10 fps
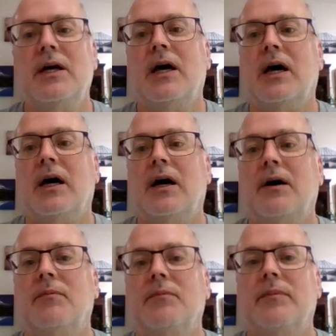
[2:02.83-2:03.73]

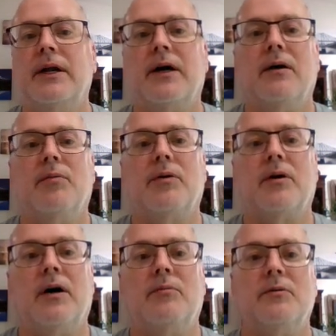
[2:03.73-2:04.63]
but I'll
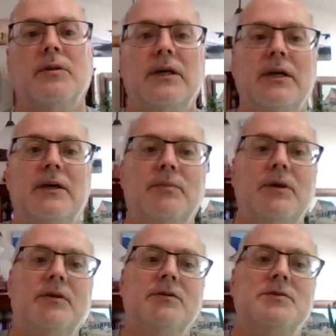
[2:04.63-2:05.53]
probably be
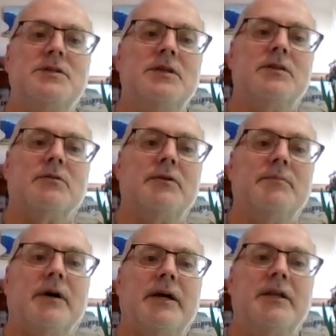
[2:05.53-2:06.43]
using the
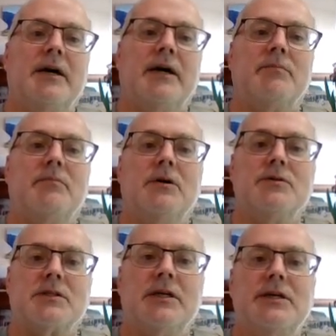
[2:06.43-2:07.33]
Remind app
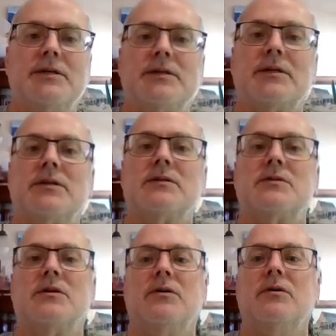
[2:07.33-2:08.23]
mostly.
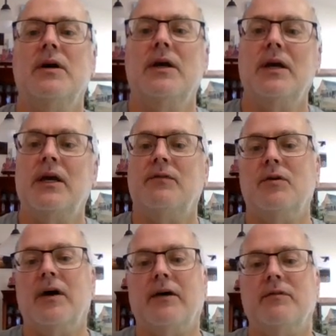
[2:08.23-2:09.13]
So if
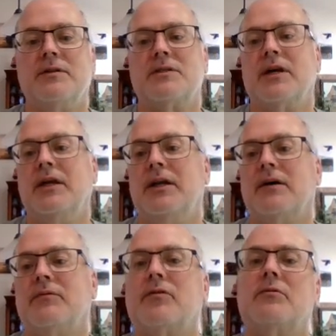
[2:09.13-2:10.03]
you haven't signed
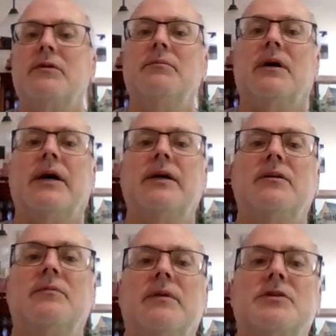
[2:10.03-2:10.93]
up for
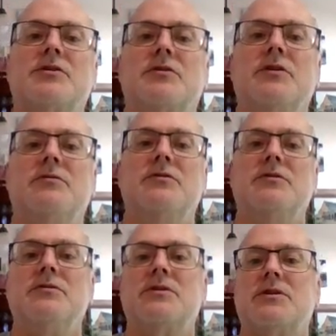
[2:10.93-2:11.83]
Remind, make sure you
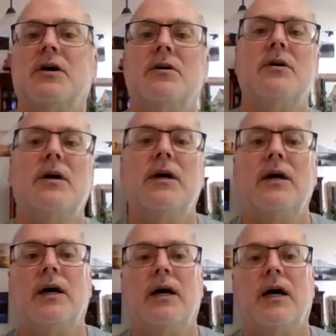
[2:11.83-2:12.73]
do so.
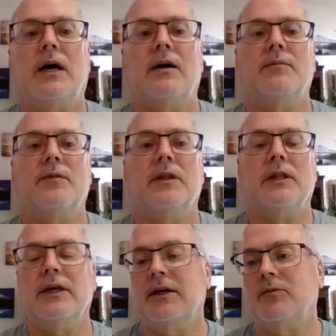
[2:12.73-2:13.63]
The
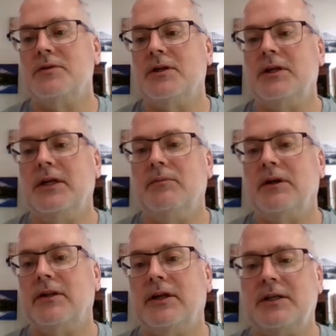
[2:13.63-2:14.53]
link was in an
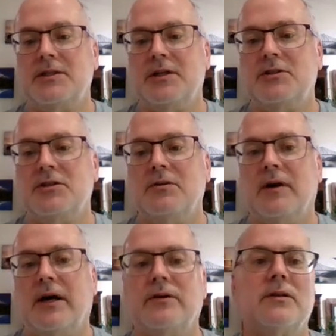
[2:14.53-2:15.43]
email that I sent you
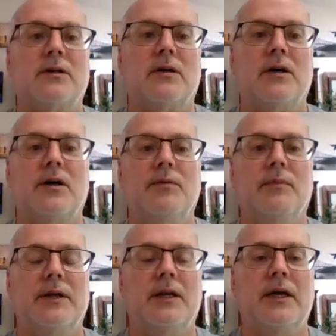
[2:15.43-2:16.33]
out on
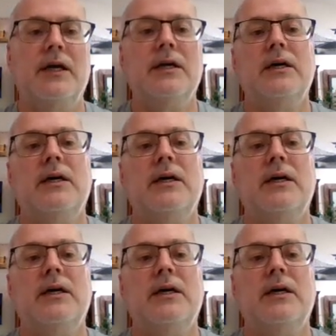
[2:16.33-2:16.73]
Monday.